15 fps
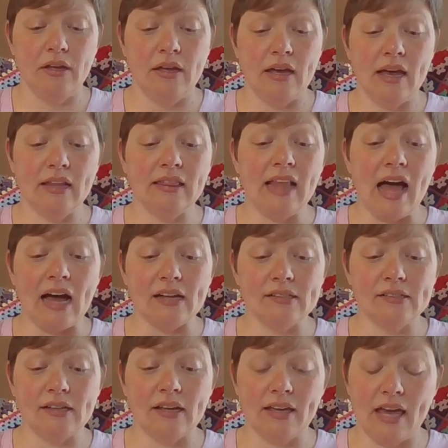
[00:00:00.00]
At
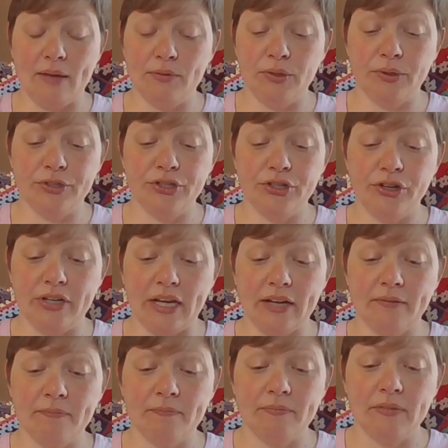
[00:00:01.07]
last, I came to a
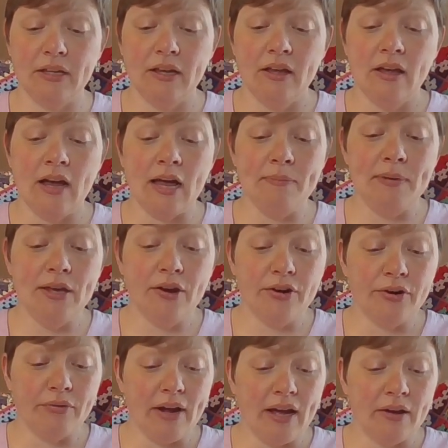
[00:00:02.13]
turning. I peered
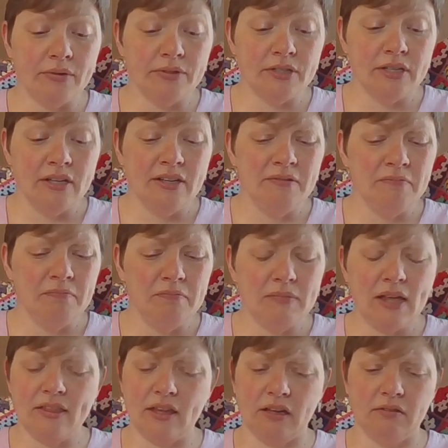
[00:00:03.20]
around.
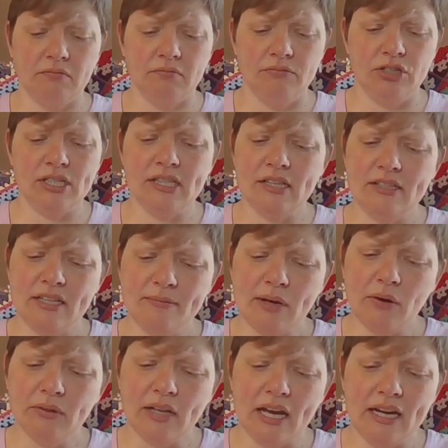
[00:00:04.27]
Nothing, just the dim
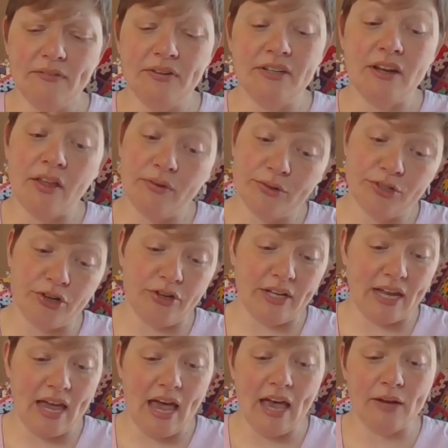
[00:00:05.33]
outline of another turning
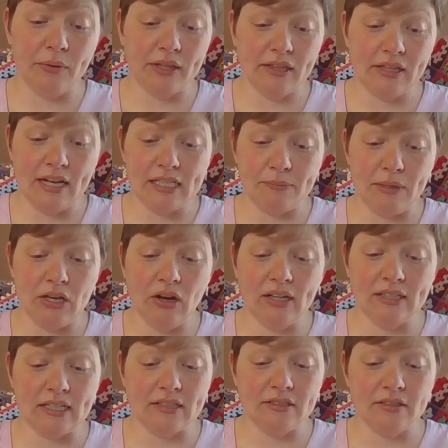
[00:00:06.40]
ahead with lights
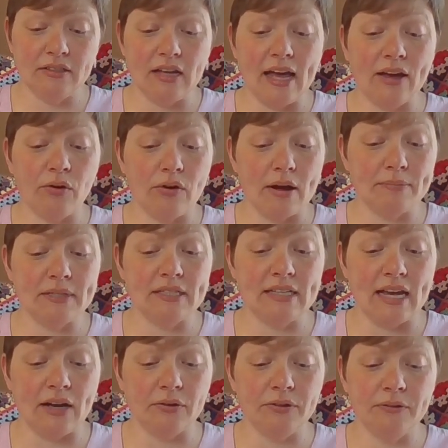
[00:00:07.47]
beyond it. I crept
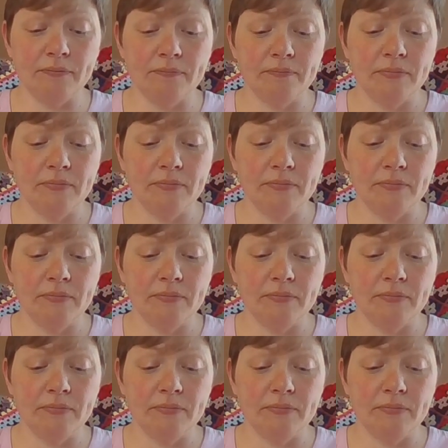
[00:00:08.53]
down.